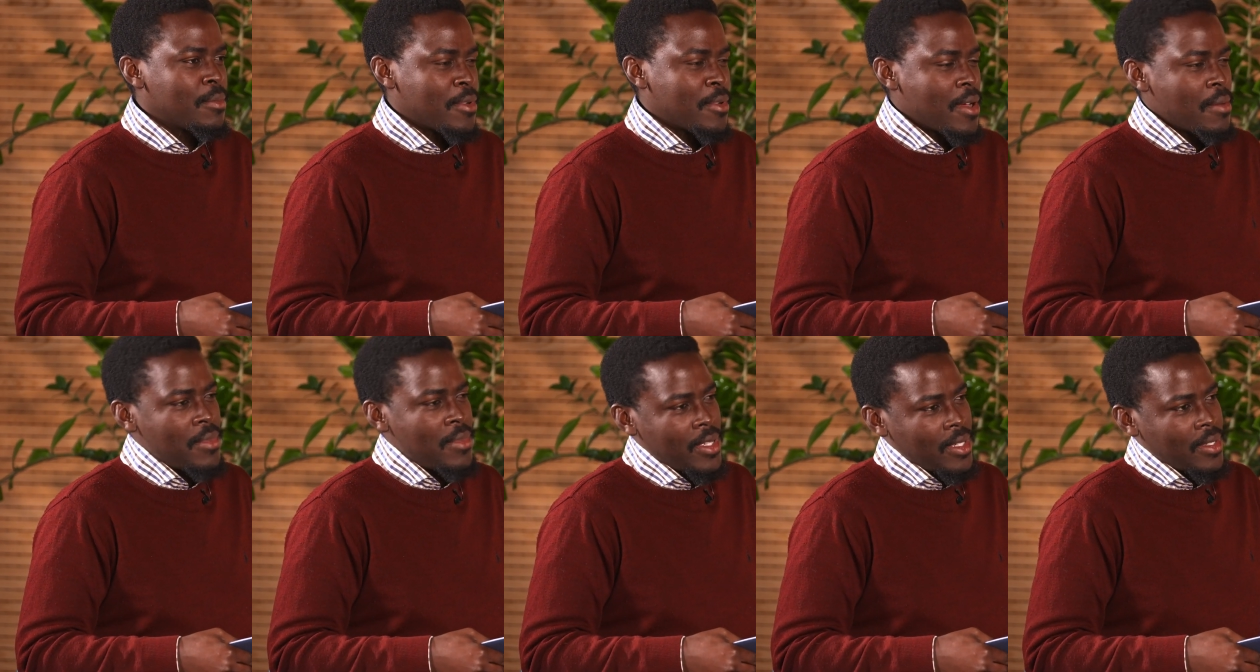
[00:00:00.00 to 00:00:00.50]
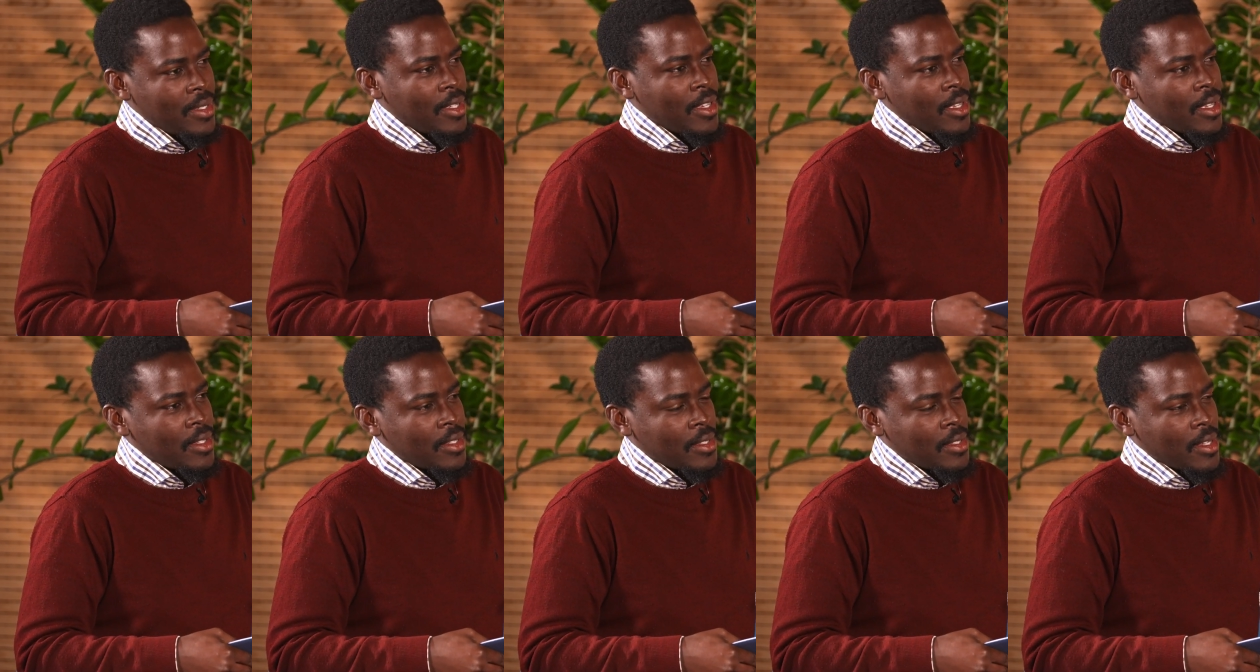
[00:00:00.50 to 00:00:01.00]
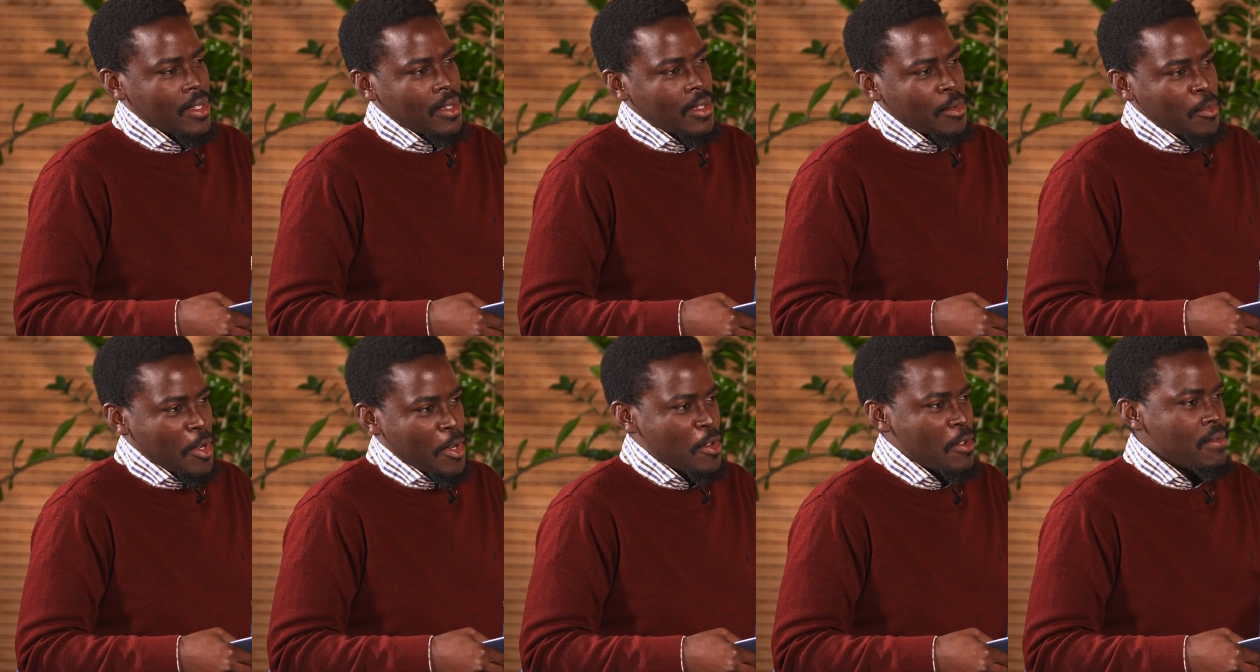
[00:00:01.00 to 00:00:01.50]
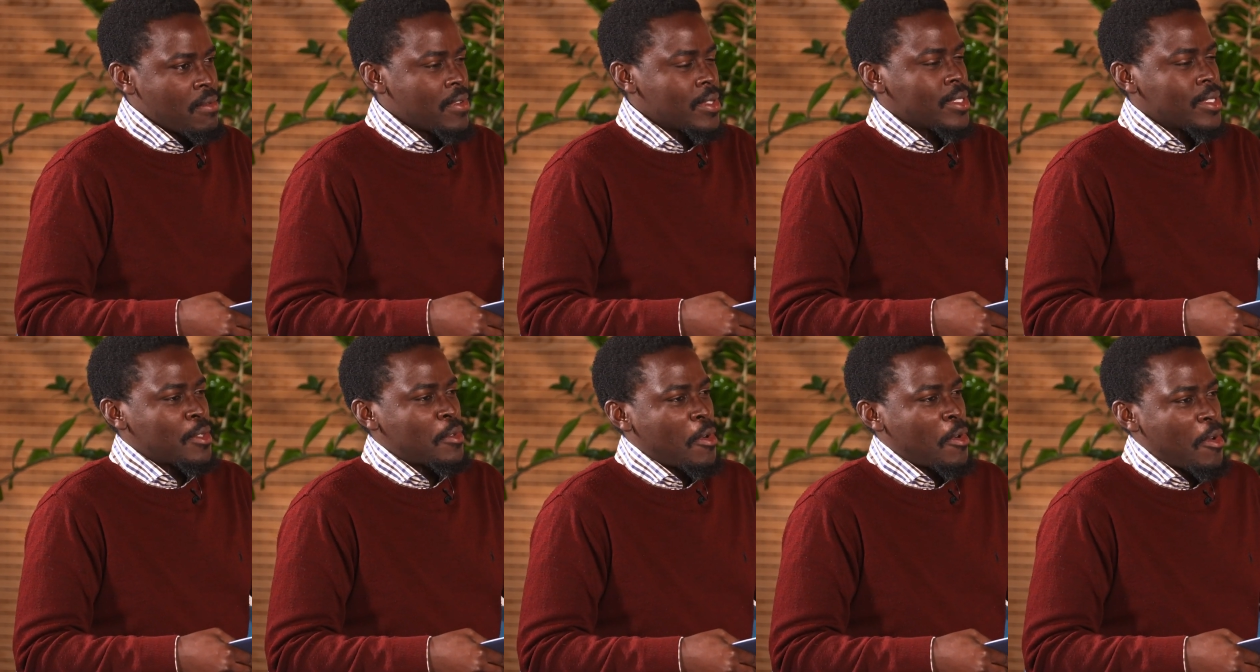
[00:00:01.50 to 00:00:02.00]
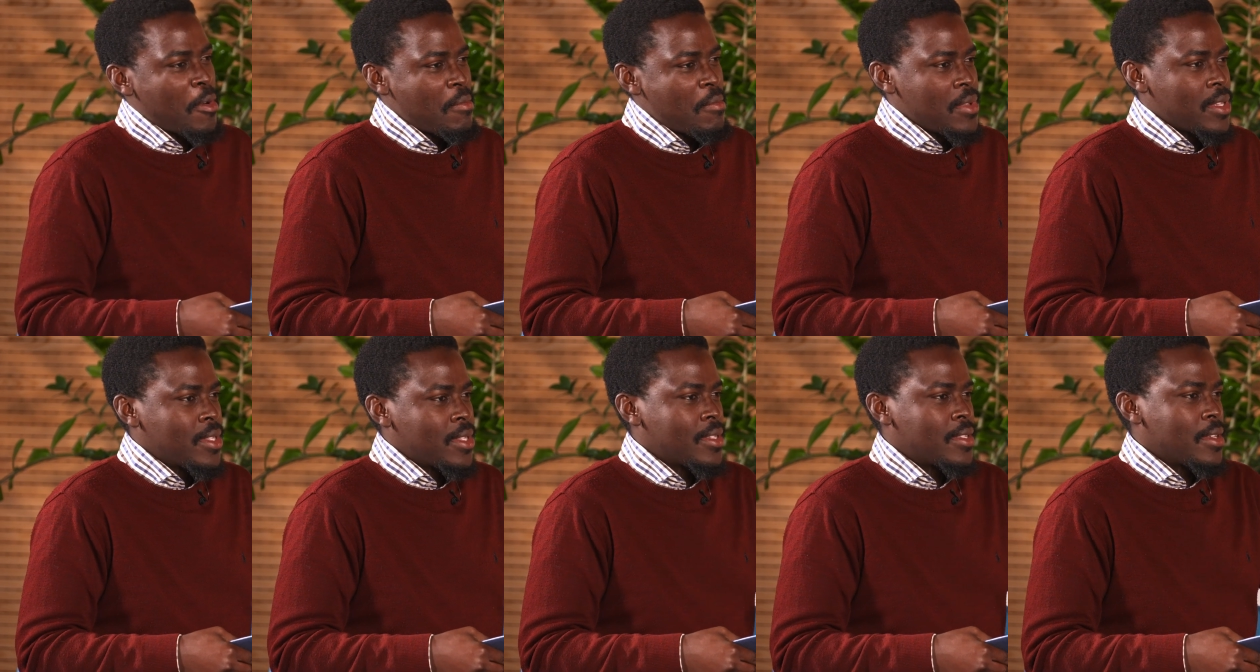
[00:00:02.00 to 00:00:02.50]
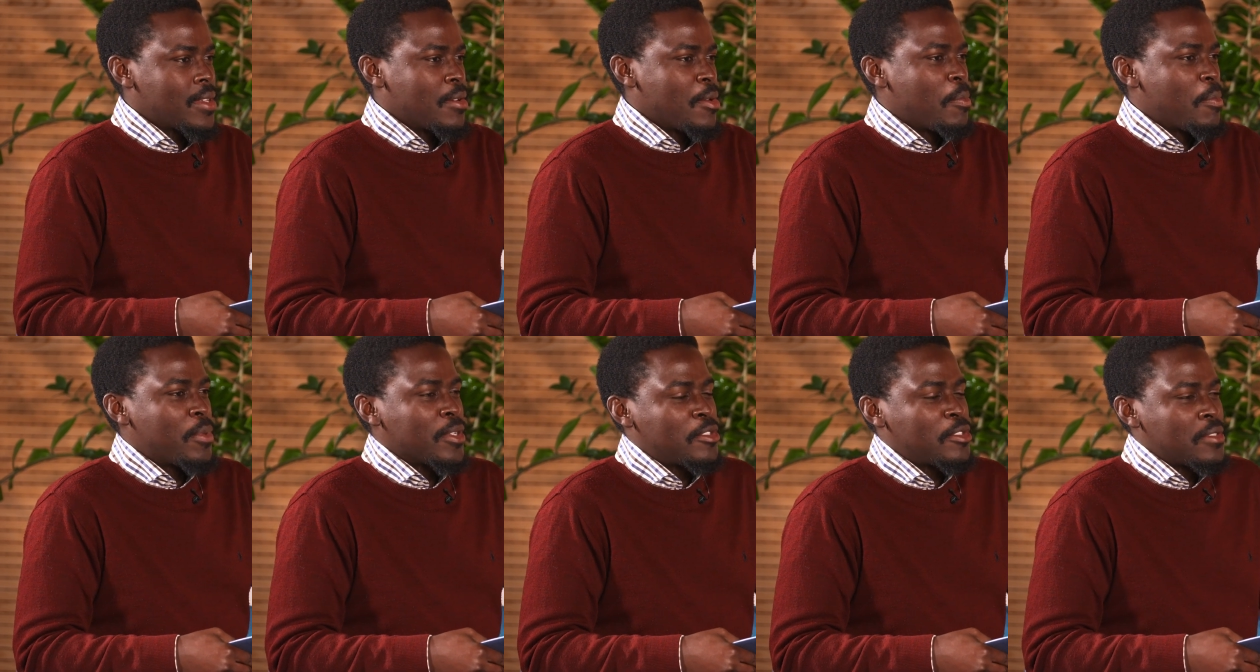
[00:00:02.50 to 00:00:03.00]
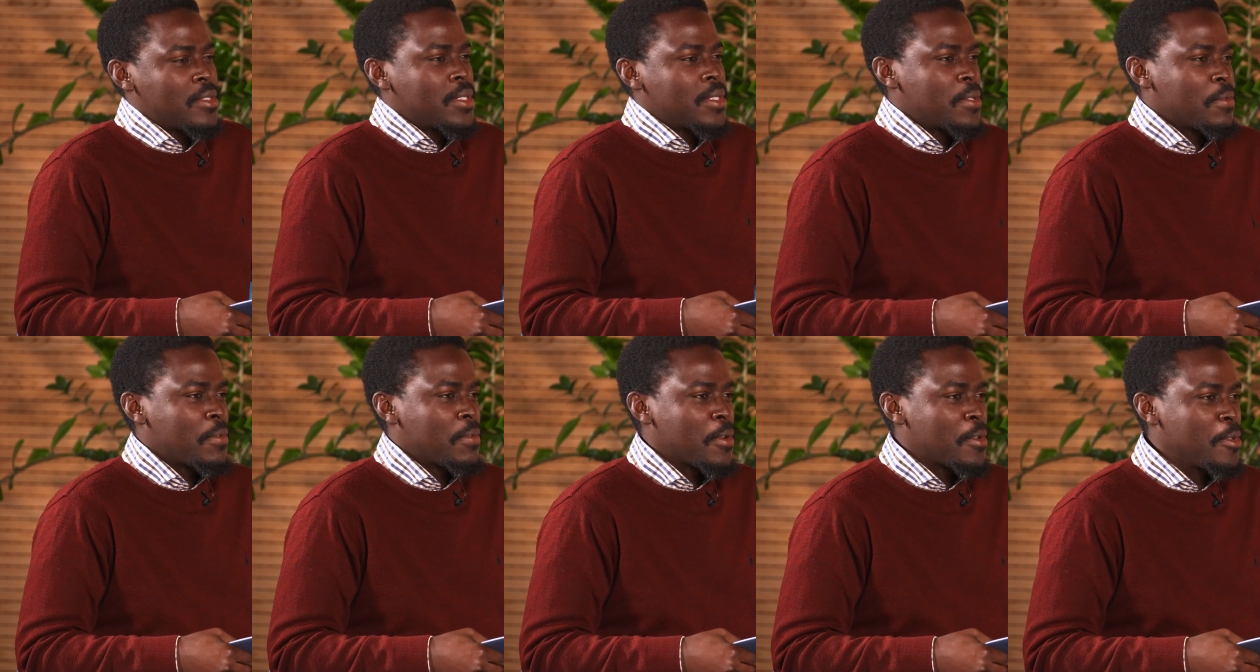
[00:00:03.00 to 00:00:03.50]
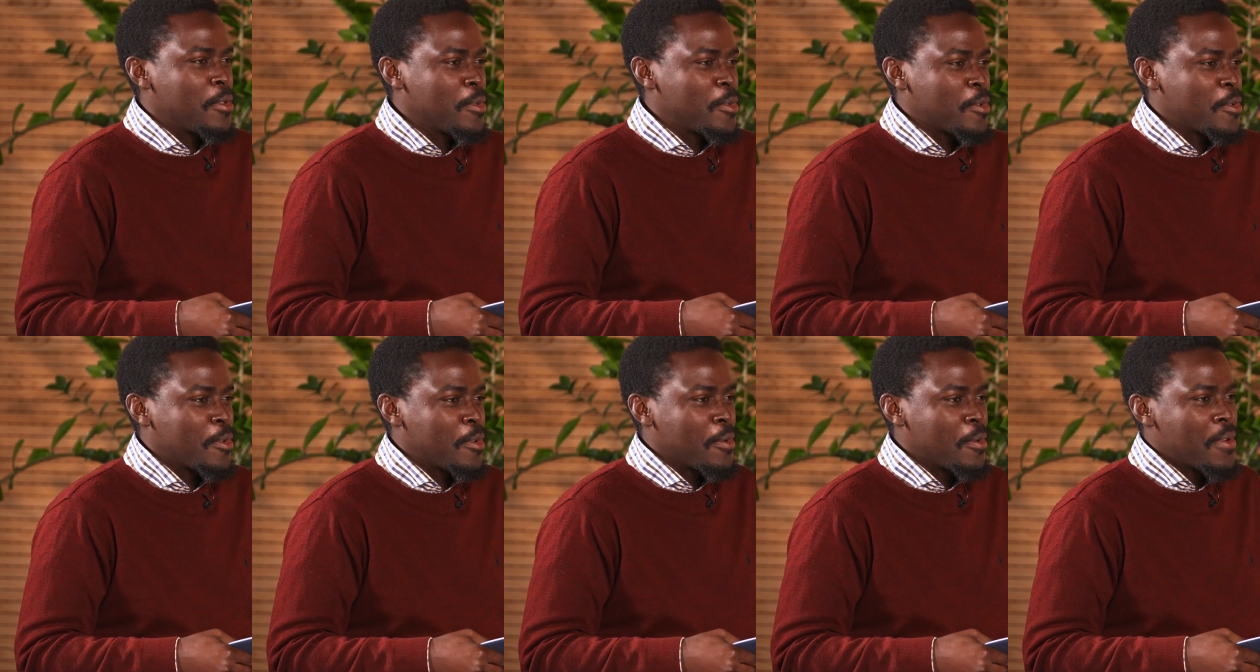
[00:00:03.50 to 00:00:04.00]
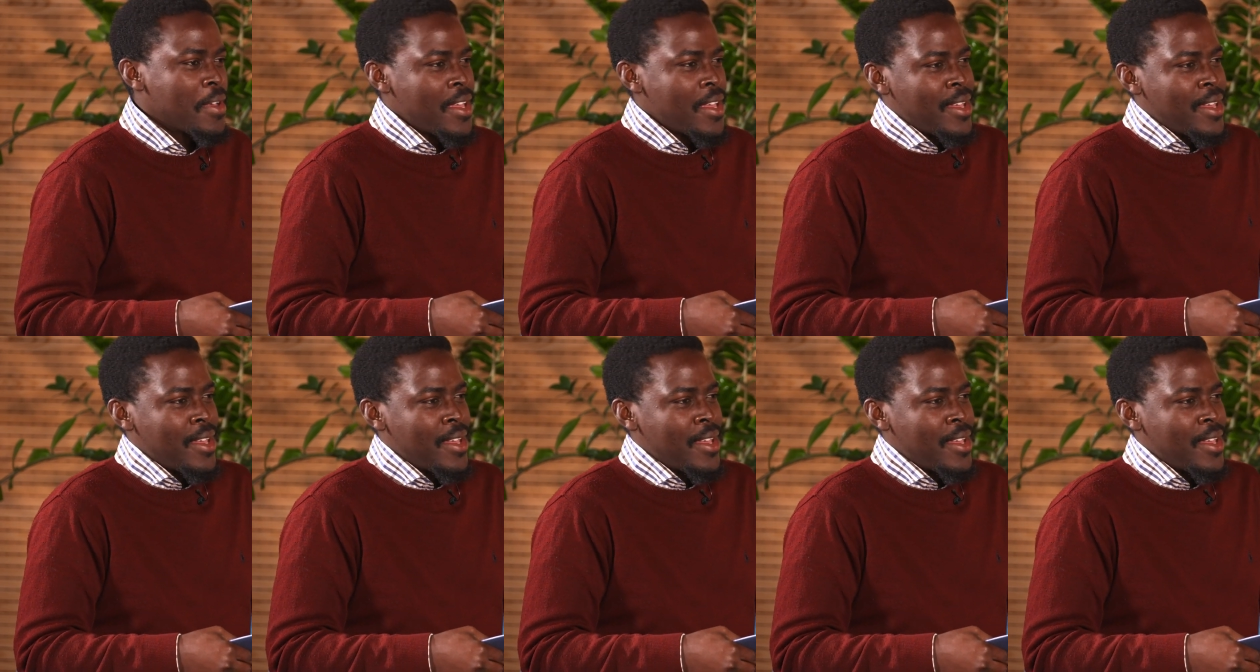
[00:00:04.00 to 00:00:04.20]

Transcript: Probably it's when you visit home, it's an opportunity for you to